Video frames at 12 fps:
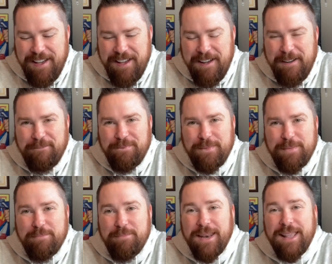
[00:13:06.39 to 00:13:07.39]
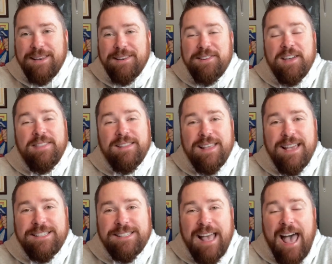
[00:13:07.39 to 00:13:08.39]
um, but
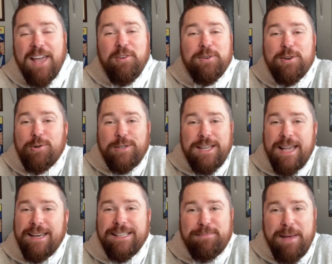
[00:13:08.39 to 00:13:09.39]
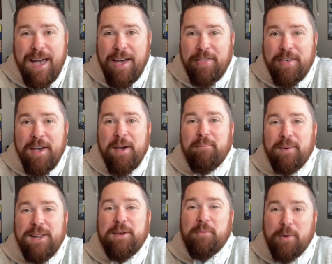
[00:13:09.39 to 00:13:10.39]
nonetheless, I don't understand his math,
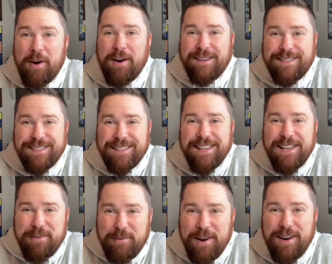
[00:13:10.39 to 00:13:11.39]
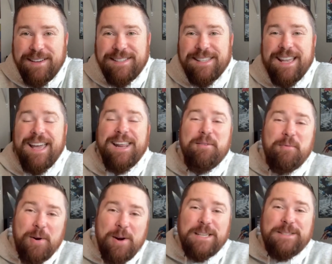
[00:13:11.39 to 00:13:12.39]
but it works. It works. And it
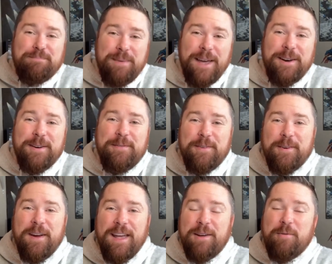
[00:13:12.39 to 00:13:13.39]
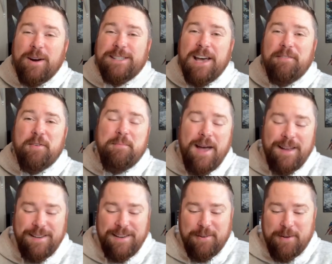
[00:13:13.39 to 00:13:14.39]
works better for, and it works out for my
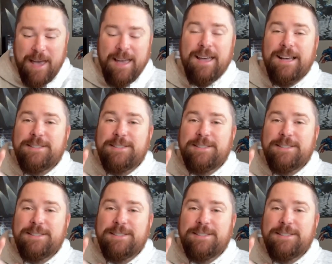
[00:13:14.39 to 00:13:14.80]
good, okay?